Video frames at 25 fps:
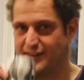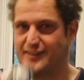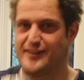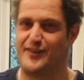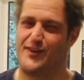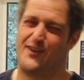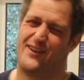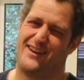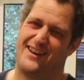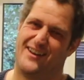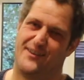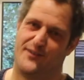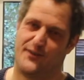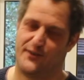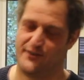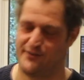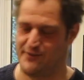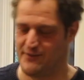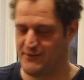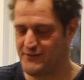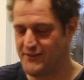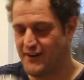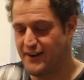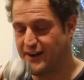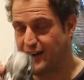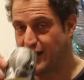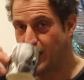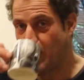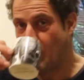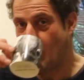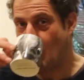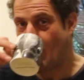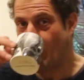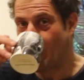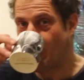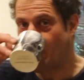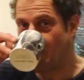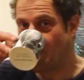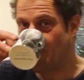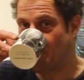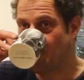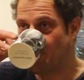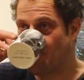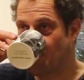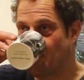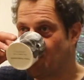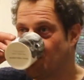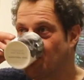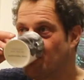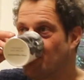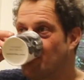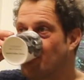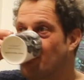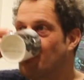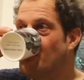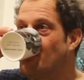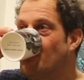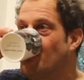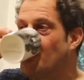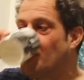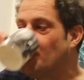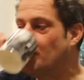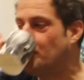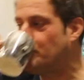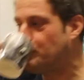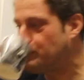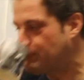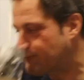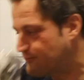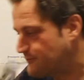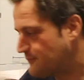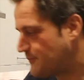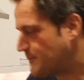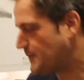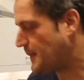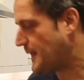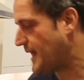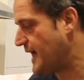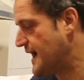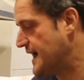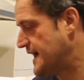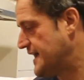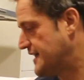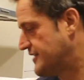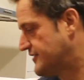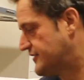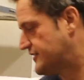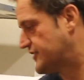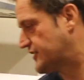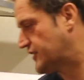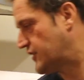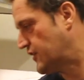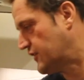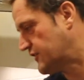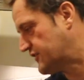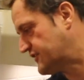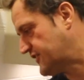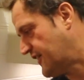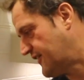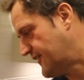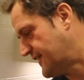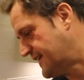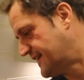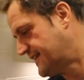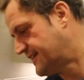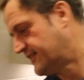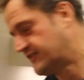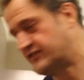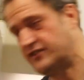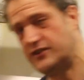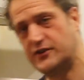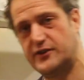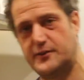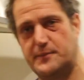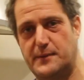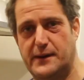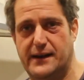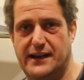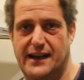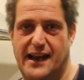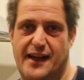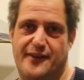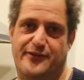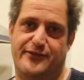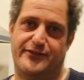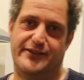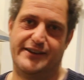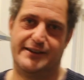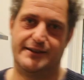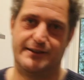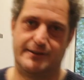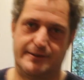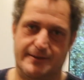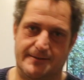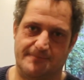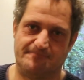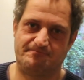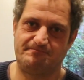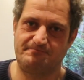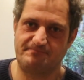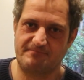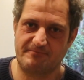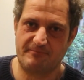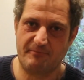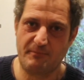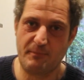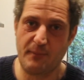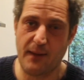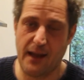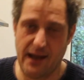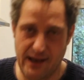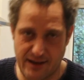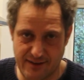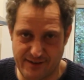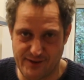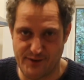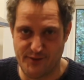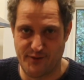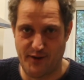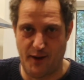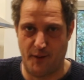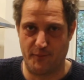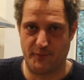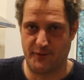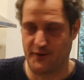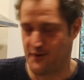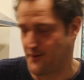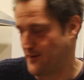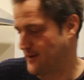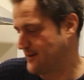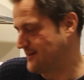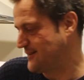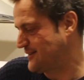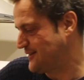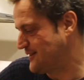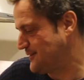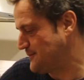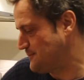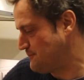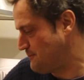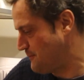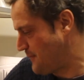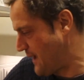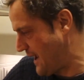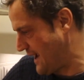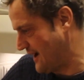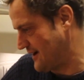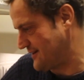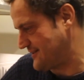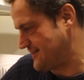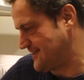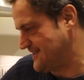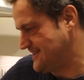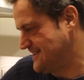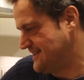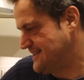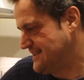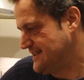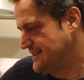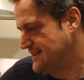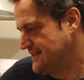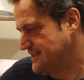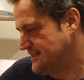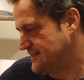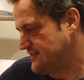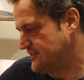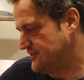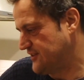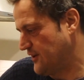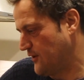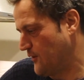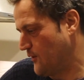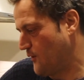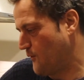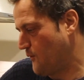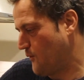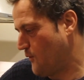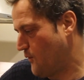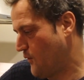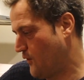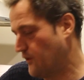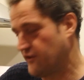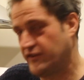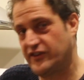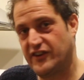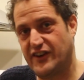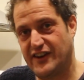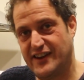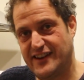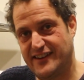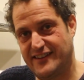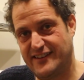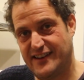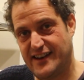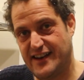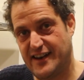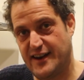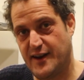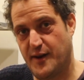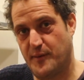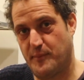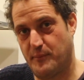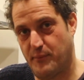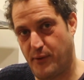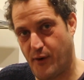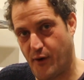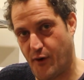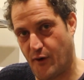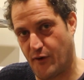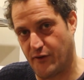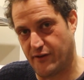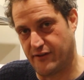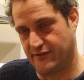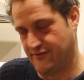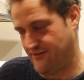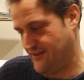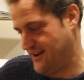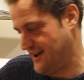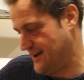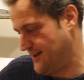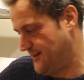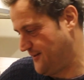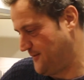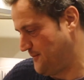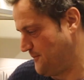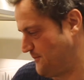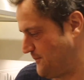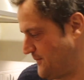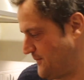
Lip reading: sorry, that wasn't funny. And cook something suitably left field, as you've come to expect. So what is in the pot, Val?